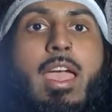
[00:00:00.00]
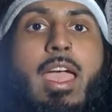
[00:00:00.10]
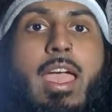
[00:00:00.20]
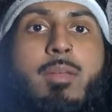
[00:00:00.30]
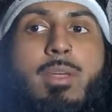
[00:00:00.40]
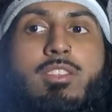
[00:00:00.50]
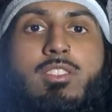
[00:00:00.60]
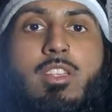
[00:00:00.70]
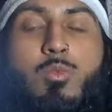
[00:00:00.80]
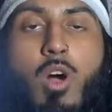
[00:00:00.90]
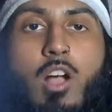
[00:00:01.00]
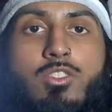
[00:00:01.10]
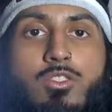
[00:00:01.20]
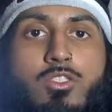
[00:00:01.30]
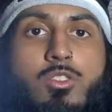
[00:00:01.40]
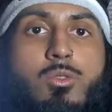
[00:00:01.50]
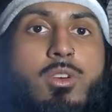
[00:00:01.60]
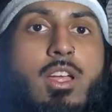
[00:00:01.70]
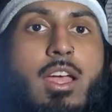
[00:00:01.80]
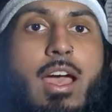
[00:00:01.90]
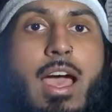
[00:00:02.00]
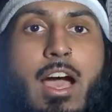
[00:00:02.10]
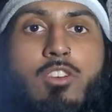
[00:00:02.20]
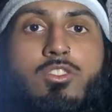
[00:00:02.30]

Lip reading: and basically walks you through how